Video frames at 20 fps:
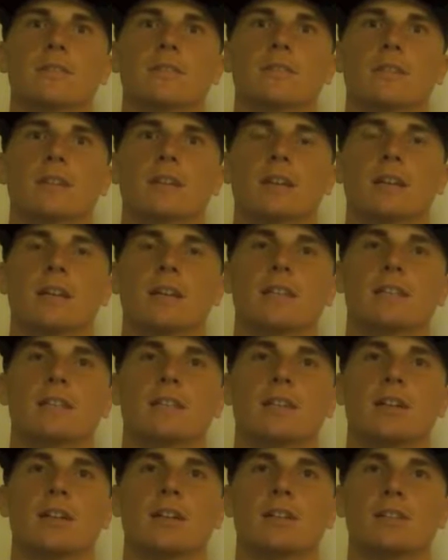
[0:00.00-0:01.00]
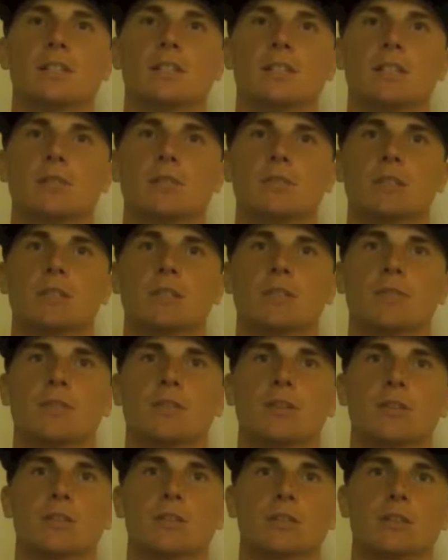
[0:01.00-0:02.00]
Kinesiology with the
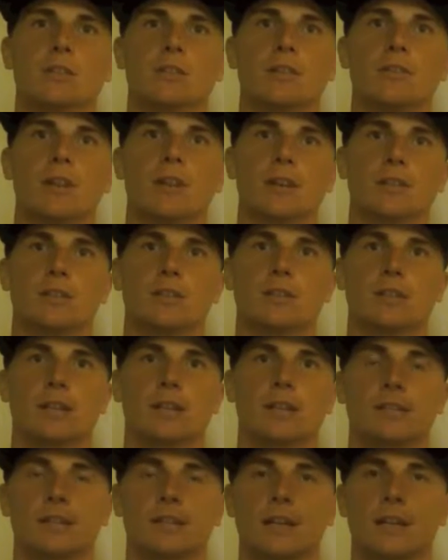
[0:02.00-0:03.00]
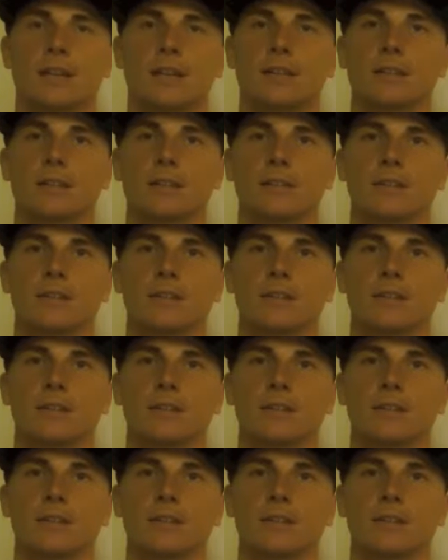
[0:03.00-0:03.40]
focus of exercise science.